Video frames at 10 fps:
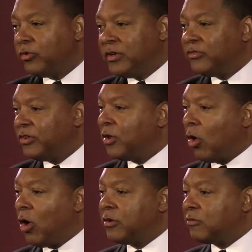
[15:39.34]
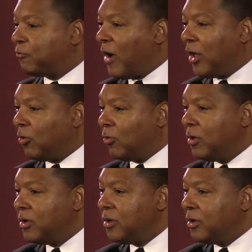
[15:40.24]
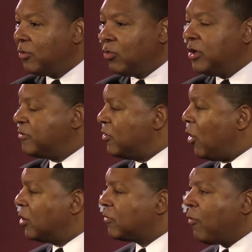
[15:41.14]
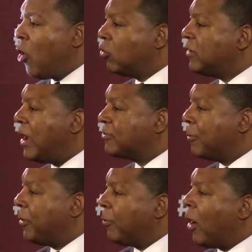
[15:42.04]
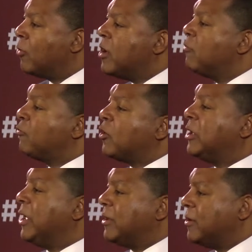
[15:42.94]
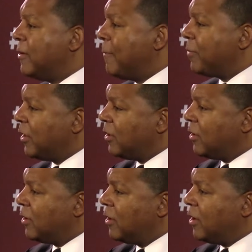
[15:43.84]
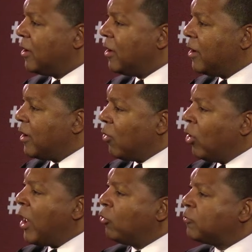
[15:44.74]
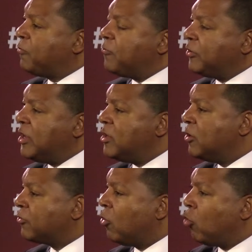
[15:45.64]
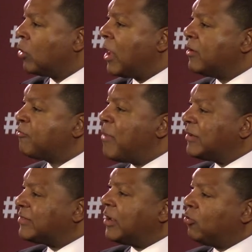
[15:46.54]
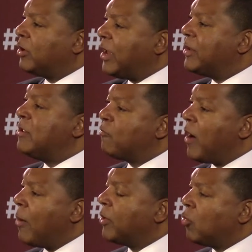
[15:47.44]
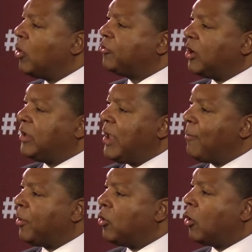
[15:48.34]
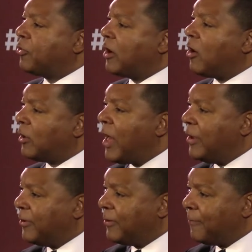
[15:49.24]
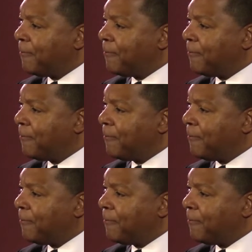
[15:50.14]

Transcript: tradition that artists follow. We listen to arts of all types of people. I'll never forget when I was 15 years old, I left my segregated environment and went to a camp in North Carolina,